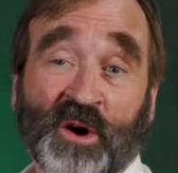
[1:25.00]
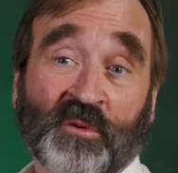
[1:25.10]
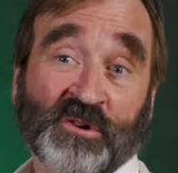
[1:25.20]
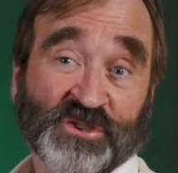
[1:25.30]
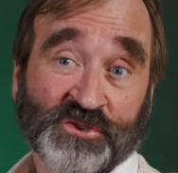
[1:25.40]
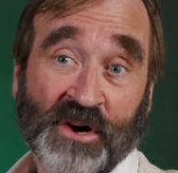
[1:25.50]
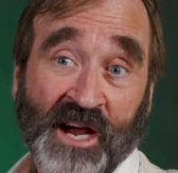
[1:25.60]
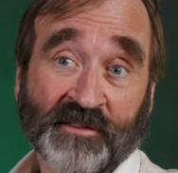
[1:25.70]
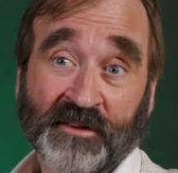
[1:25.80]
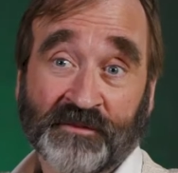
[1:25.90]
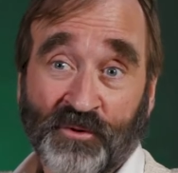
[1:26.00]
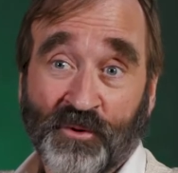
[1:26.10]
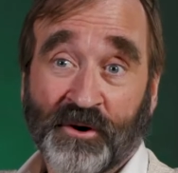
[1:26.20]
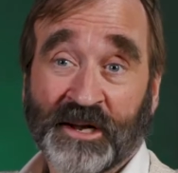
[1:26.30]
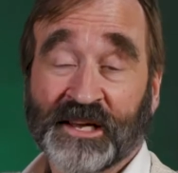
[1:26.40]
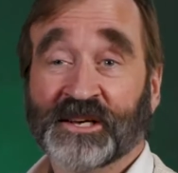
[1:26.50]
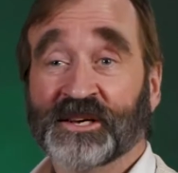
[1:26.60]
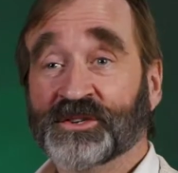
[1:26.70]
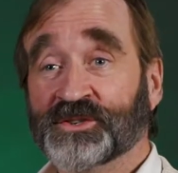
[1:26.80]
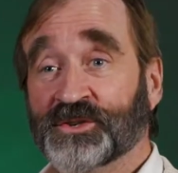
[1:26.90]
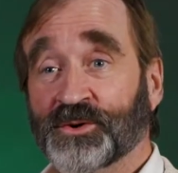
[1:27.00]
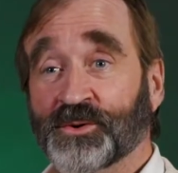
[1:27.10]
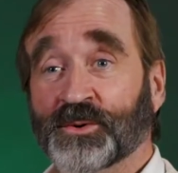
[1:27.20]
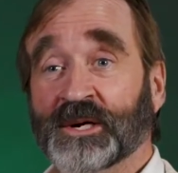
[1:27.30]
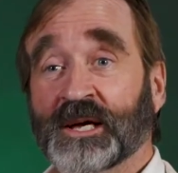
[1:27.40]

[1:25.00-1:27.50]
What we're striving for is to